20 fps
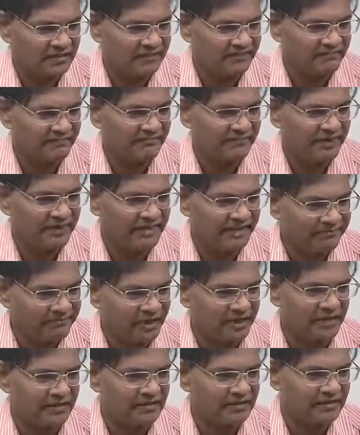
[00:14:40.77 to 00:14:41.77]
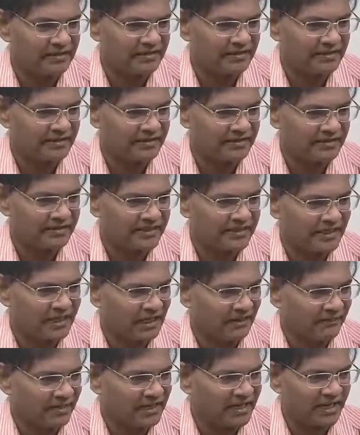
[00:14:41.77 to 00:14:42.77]
money bill. The
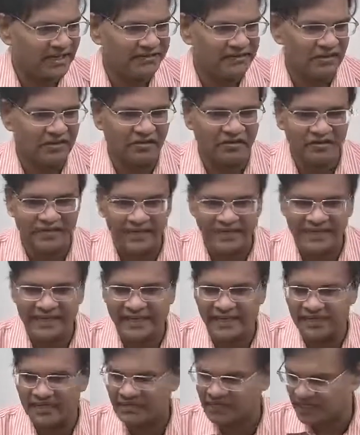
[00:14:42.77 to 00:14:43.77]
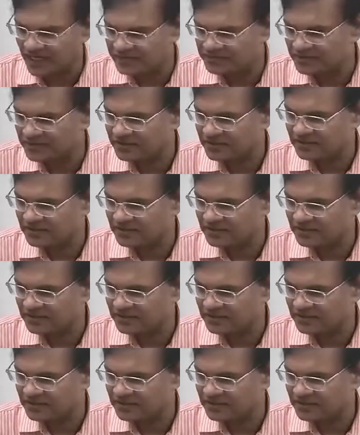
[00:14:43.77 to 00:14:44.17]
government has wrongly categorized